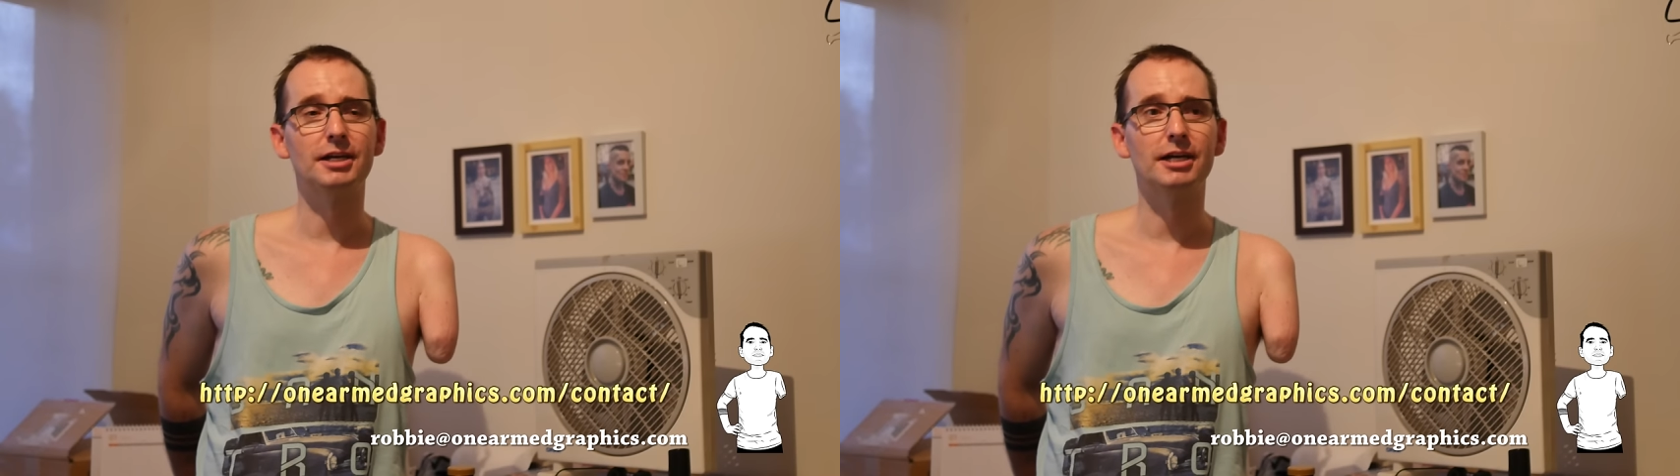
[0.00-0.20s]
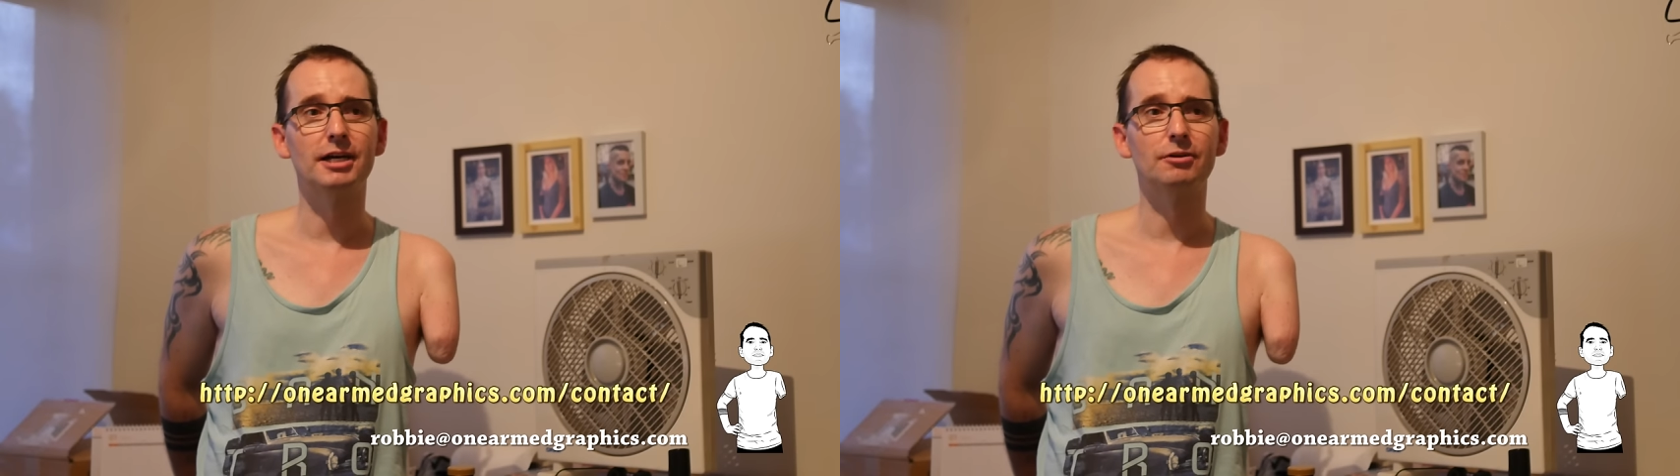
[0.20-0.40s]

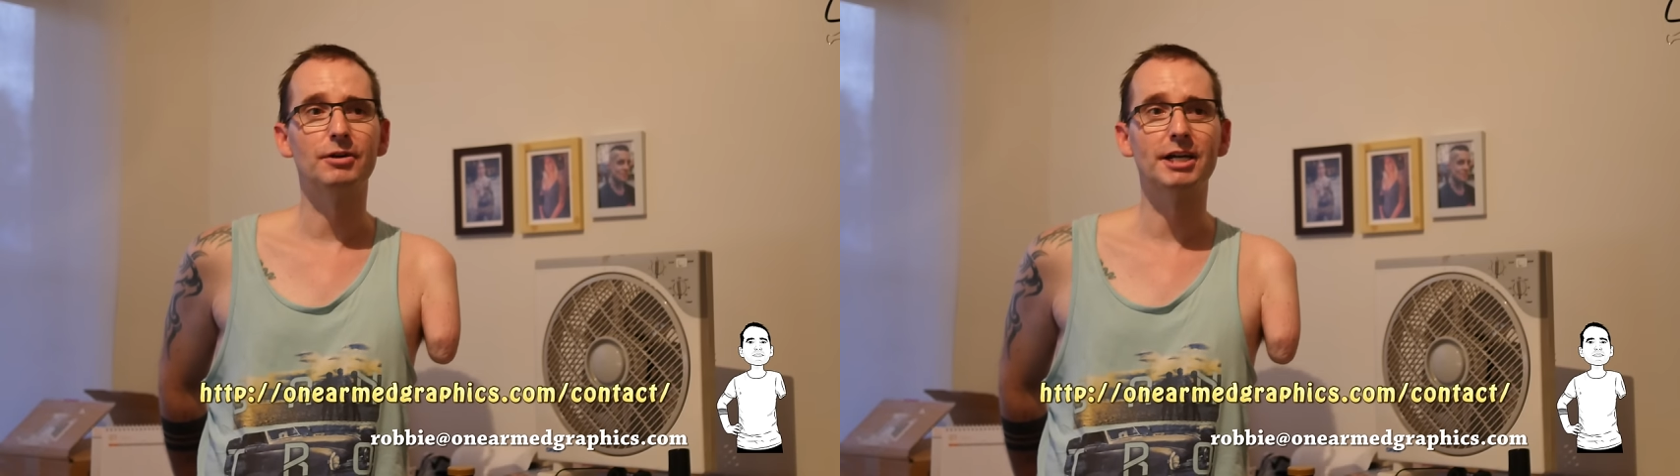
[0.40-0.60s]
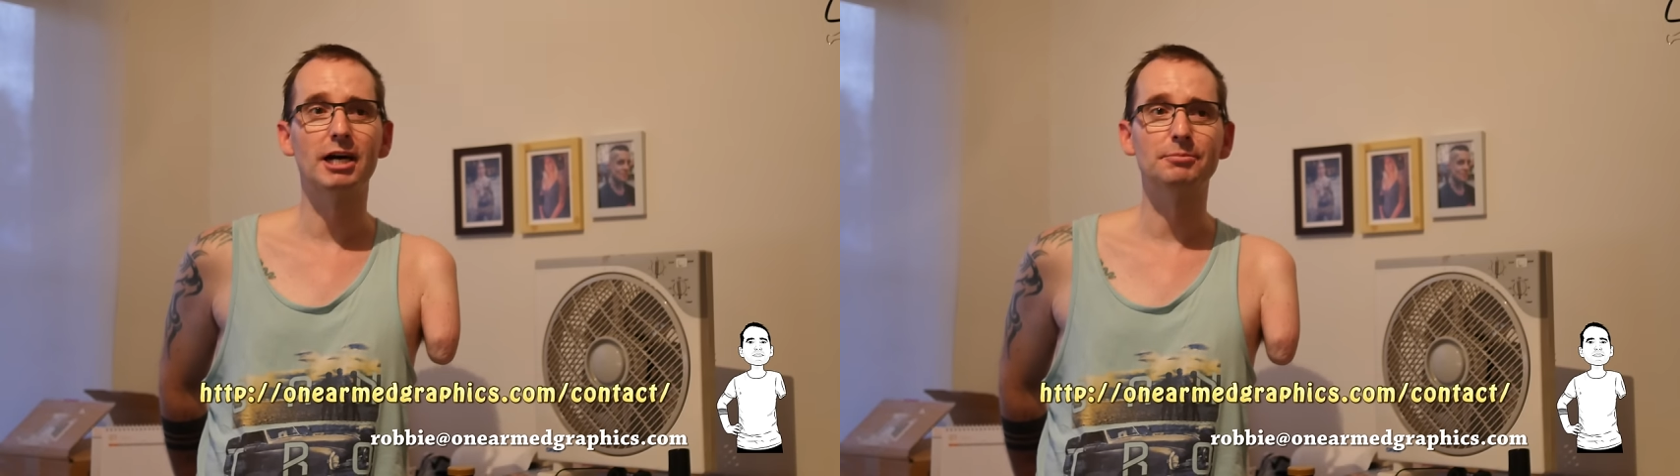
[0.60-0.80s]

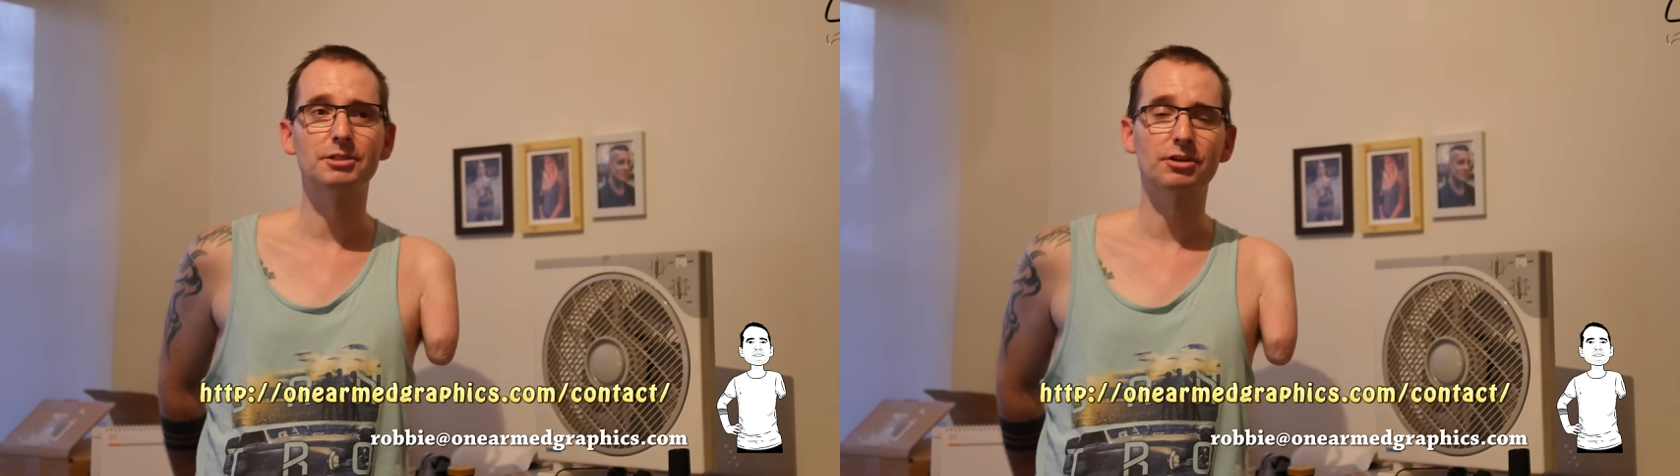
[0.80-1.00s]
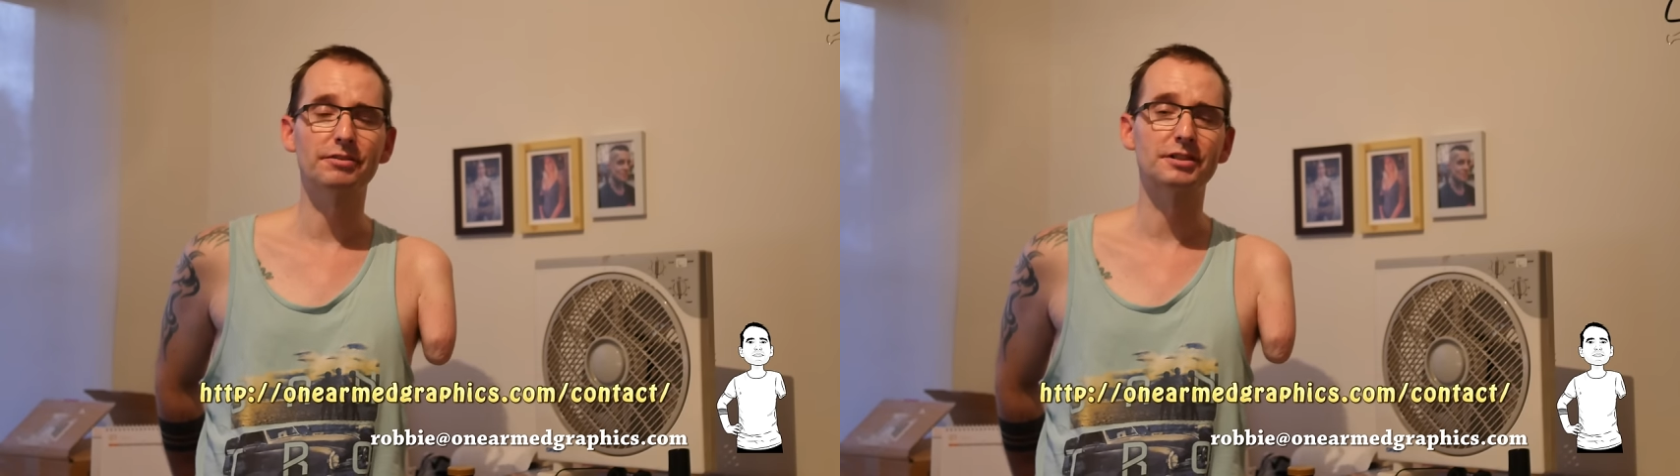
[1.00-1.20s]

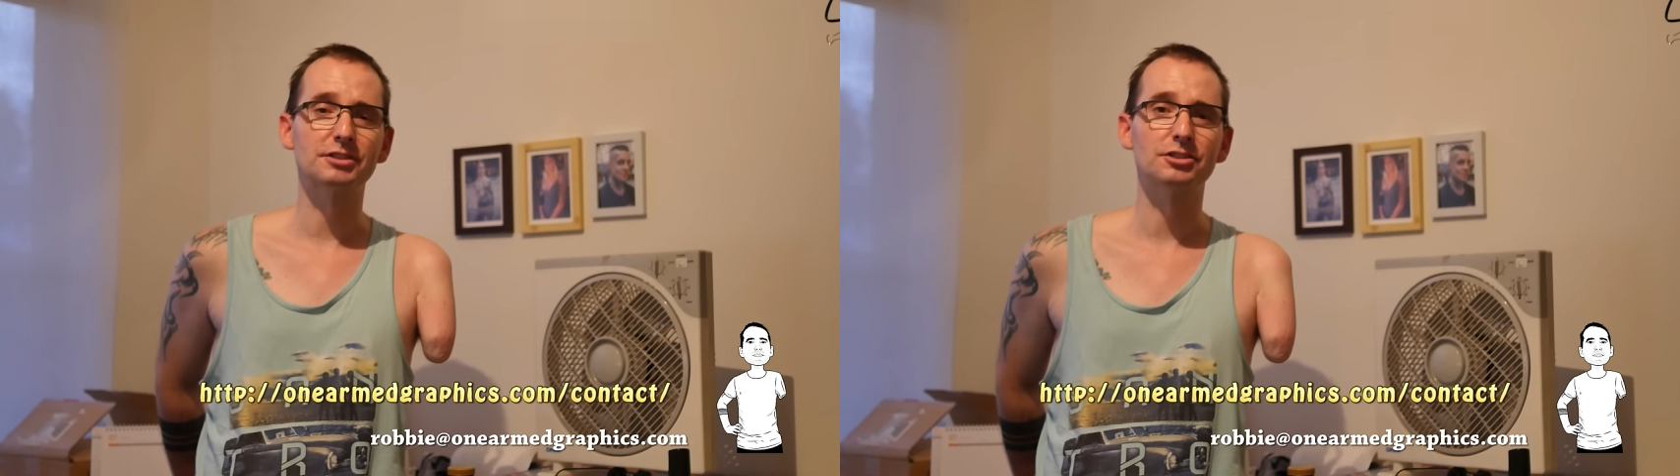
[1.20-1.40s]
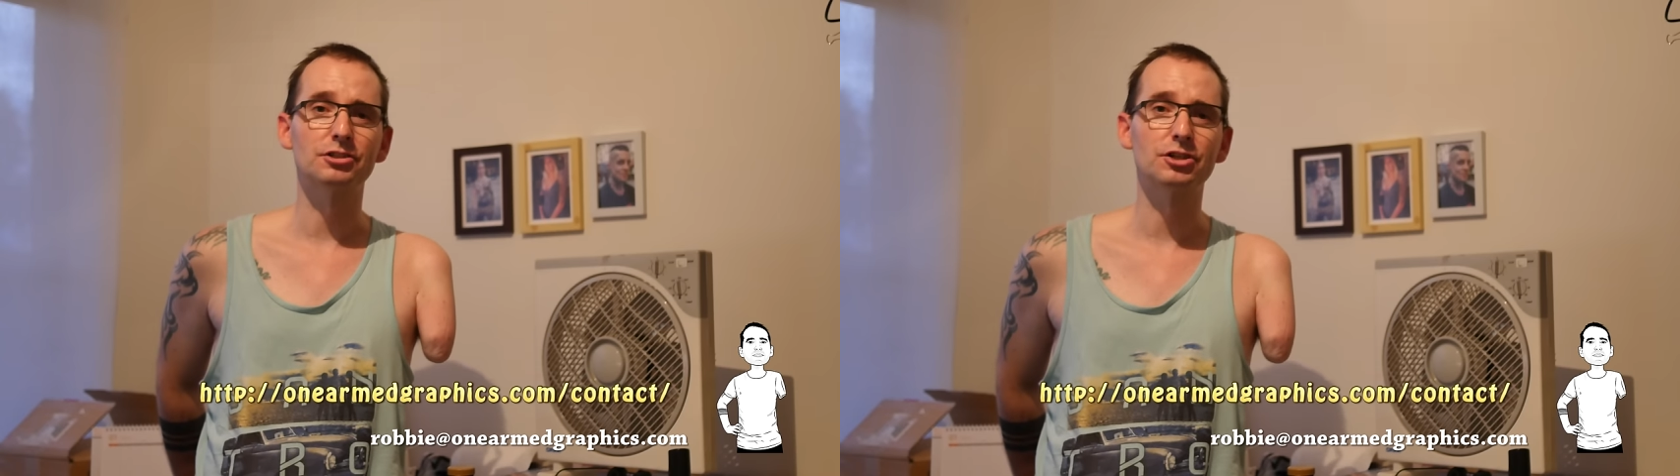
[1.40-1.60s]

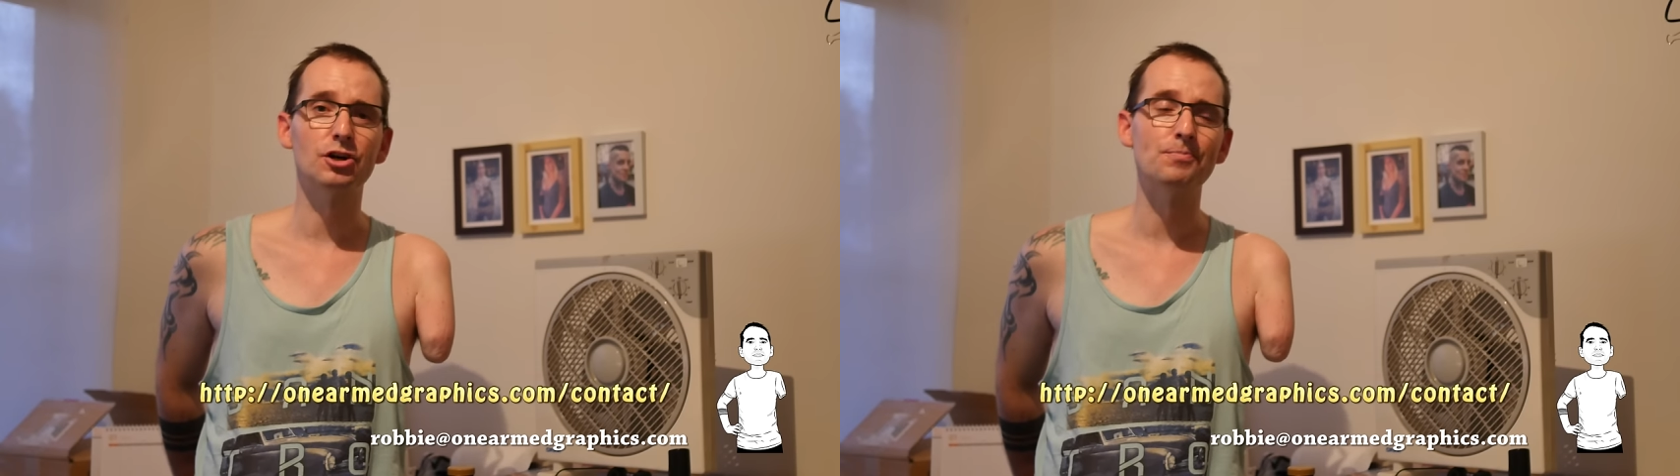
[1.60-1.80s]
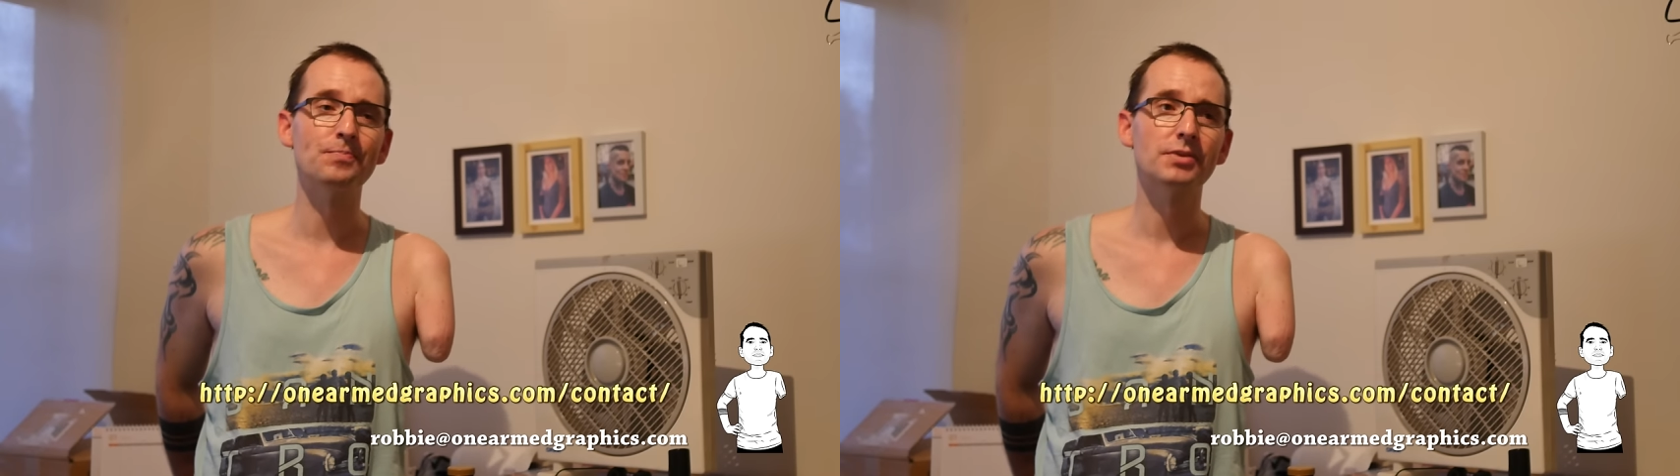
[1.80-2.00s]

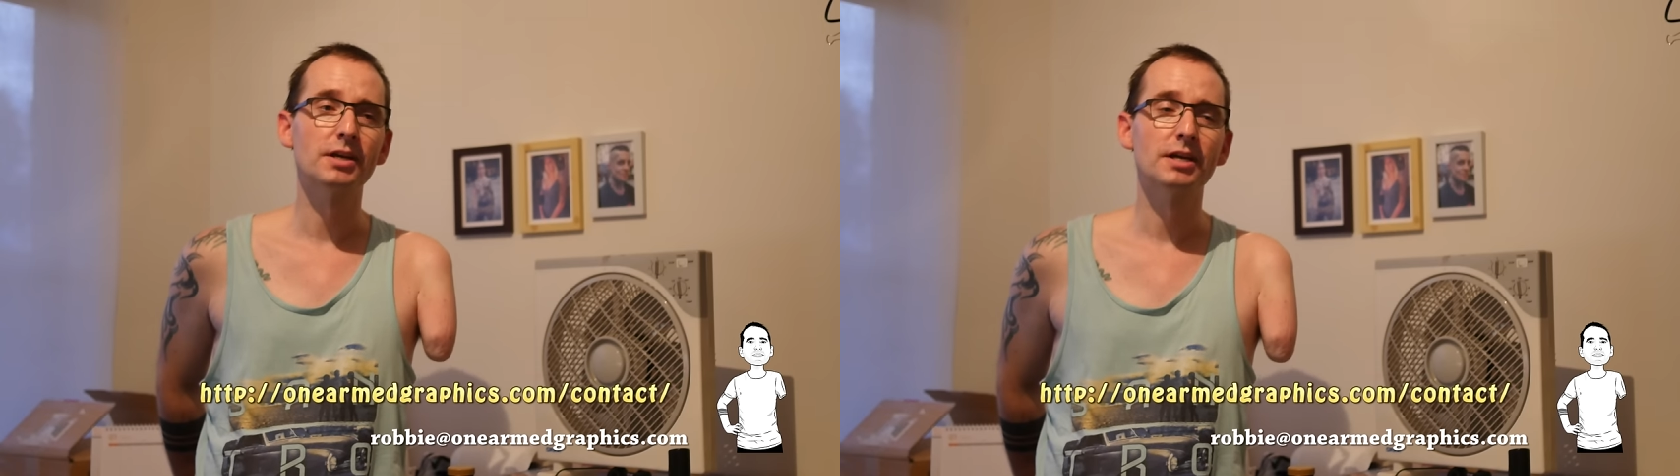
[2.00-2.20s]
onearmedgraphics.com.